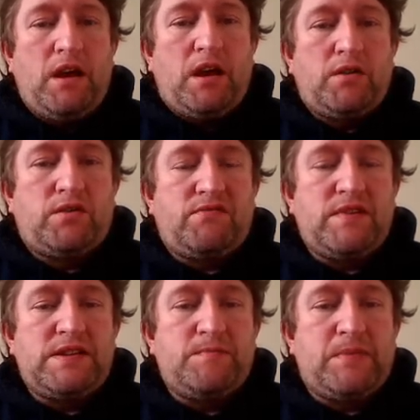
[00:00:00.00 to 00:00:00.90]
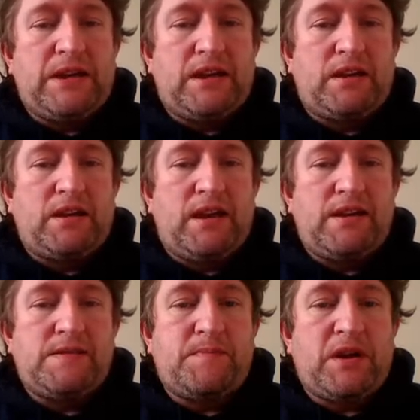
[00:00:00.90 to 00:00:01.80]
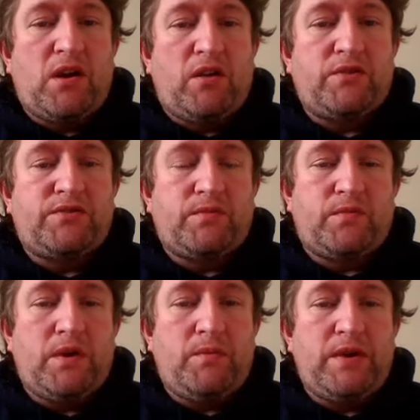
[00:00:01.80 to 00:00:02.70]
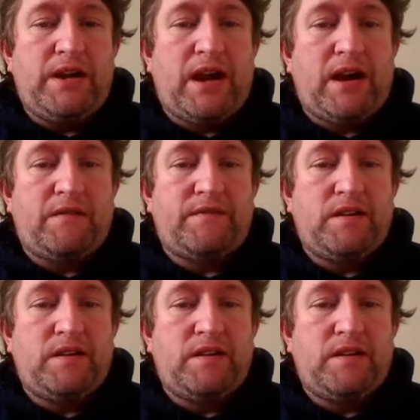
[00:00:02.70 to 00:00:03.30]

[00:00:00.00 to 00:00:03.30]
The reason being is because when we have